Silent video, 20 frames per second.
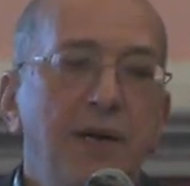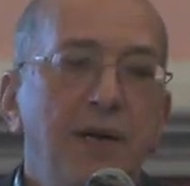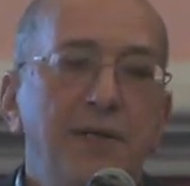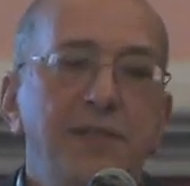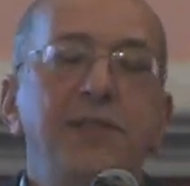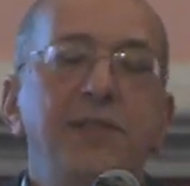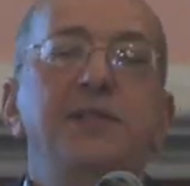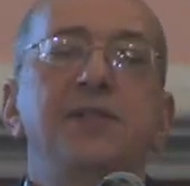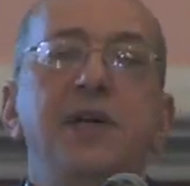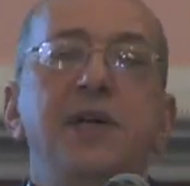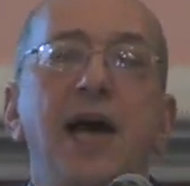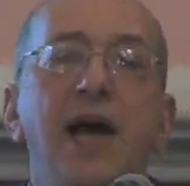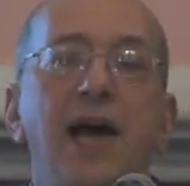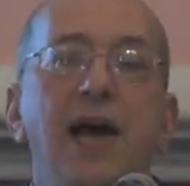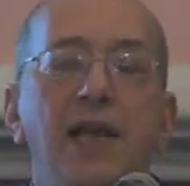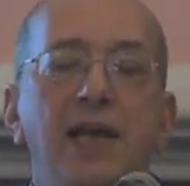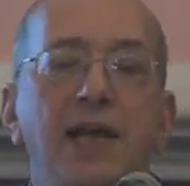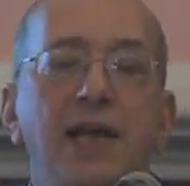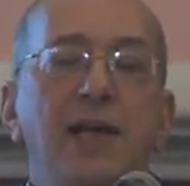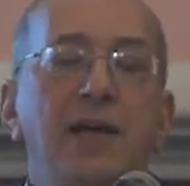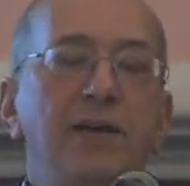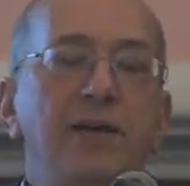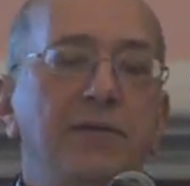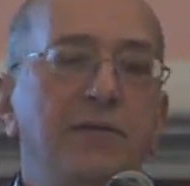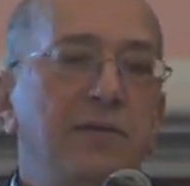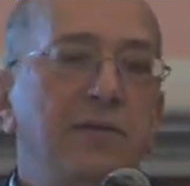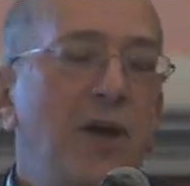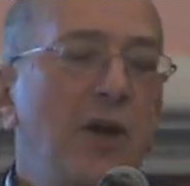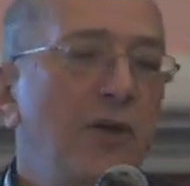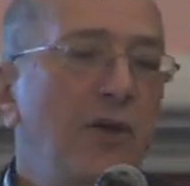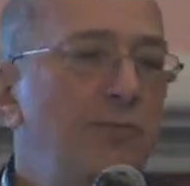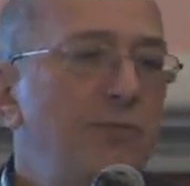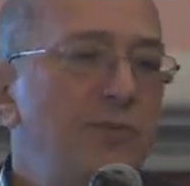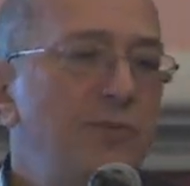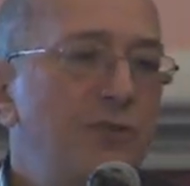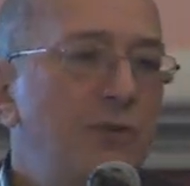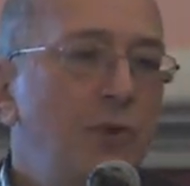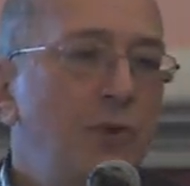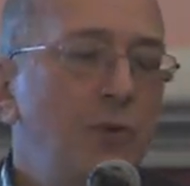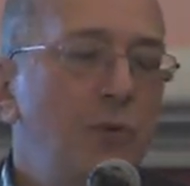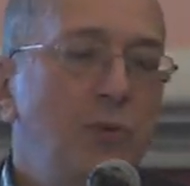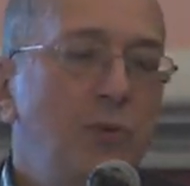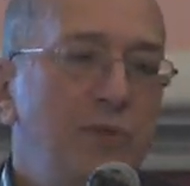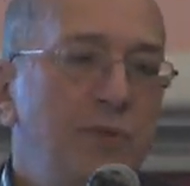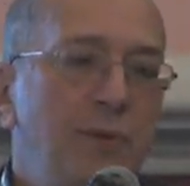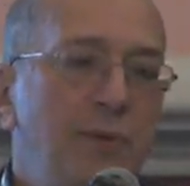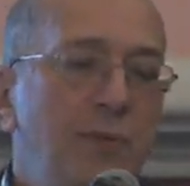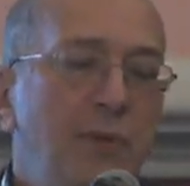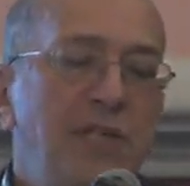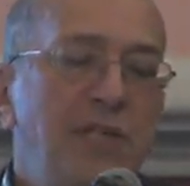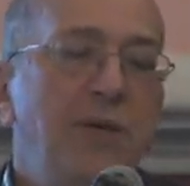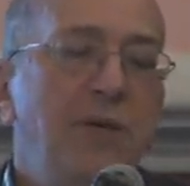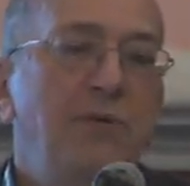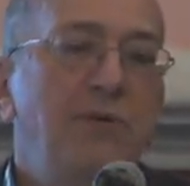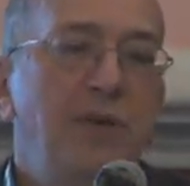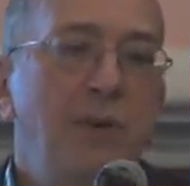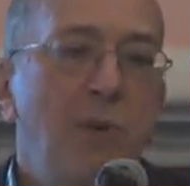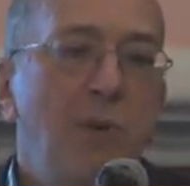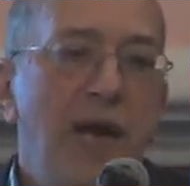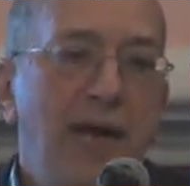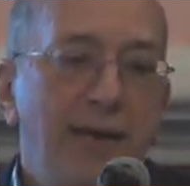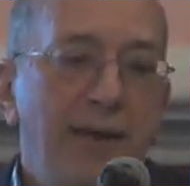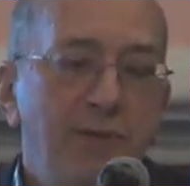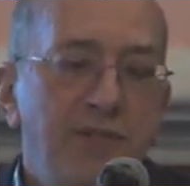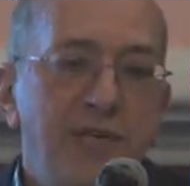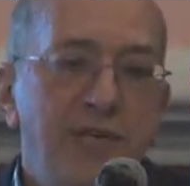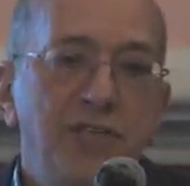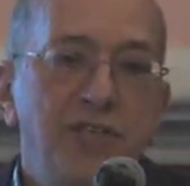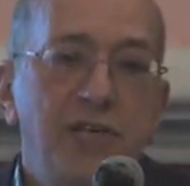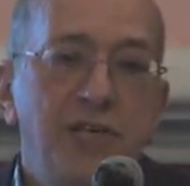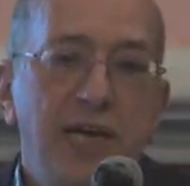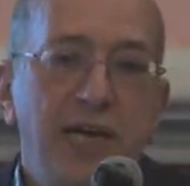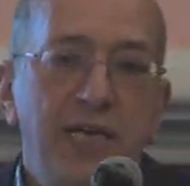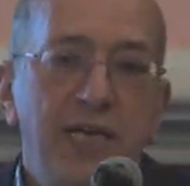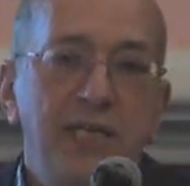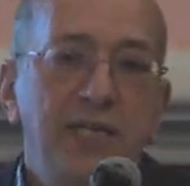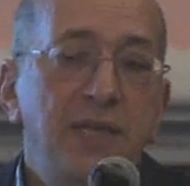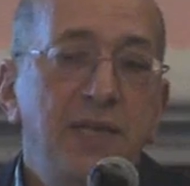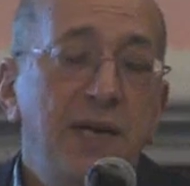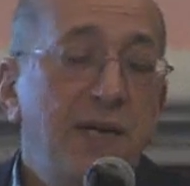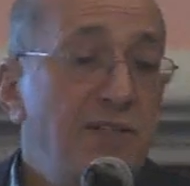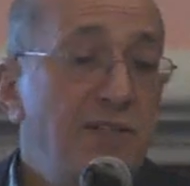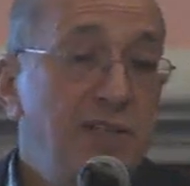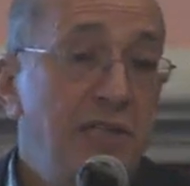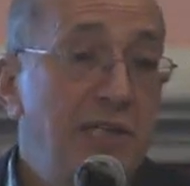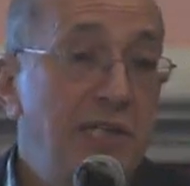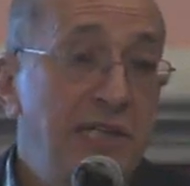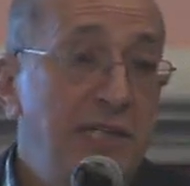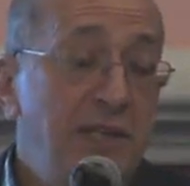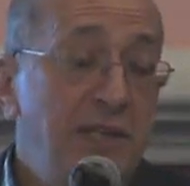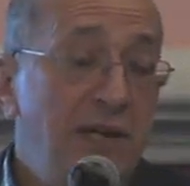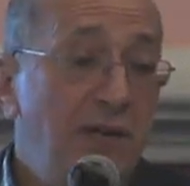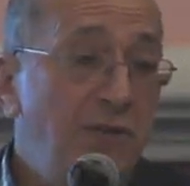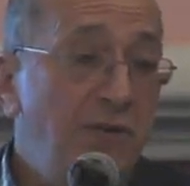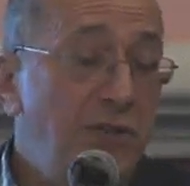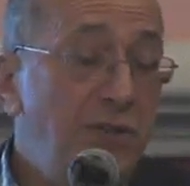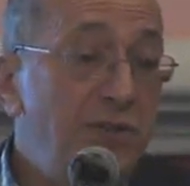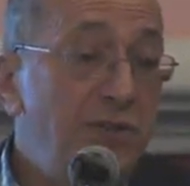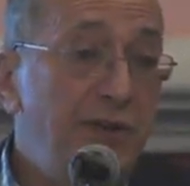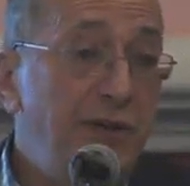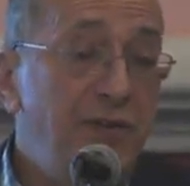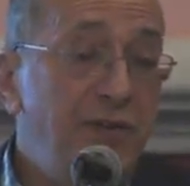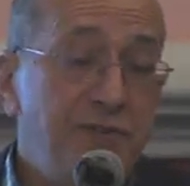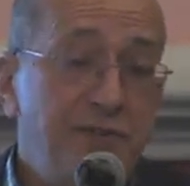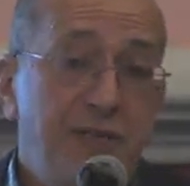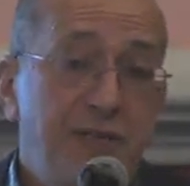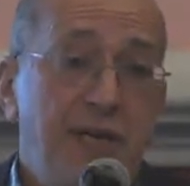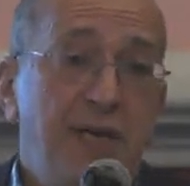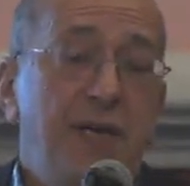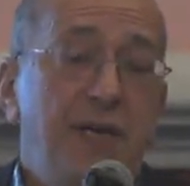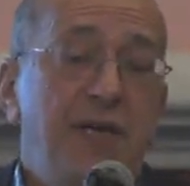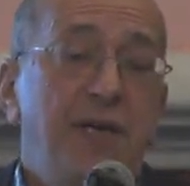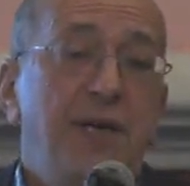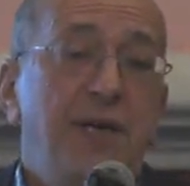It's entirely homeschooled. I mean, we don't know where he was educated, certainly didn't go to university.